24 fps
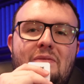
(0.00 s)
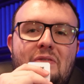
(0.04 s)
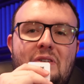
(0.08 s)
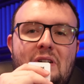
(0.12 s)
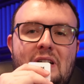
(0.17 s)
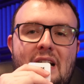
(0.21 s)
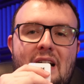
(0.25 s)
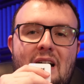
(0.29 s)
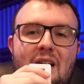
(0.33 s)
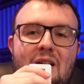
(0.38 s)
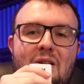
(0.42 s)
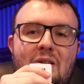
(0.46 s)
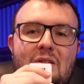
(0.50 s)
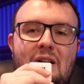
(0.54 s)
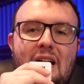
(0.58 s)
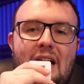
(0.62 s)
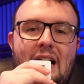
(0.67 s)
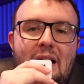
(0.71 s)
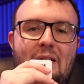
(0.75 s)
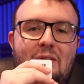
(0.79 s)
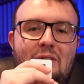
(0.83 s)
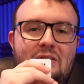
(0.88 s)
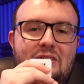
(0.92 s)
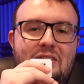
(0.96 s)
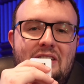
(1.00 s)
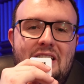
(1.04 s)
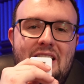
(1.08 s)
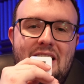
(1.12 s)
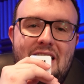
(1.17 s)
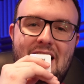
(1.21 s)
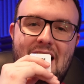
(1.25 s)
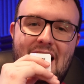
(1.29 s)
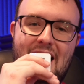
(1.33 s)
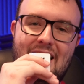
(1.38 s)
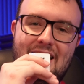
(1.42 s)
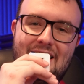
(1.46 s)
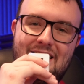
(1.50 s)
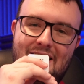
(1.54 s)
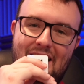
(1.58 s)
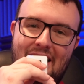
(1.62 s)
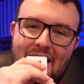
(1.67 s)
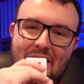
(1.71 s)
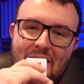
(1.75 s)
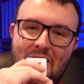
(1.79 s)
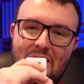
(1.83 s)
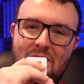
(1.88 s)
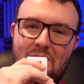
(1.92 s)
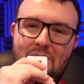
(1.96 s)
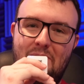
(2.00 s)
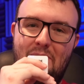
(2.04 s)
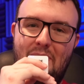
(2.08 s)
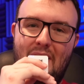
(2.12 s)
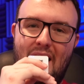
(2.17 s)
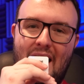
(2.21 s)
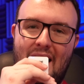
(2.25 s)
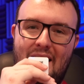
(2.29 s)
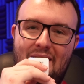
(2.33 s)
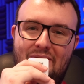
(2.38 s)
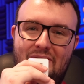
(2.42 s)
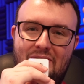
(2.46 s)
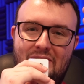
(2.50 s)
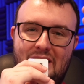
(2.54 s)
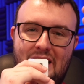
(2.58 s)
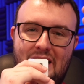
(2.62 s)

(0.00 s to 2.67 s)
for now. I will see you guys later. Bye for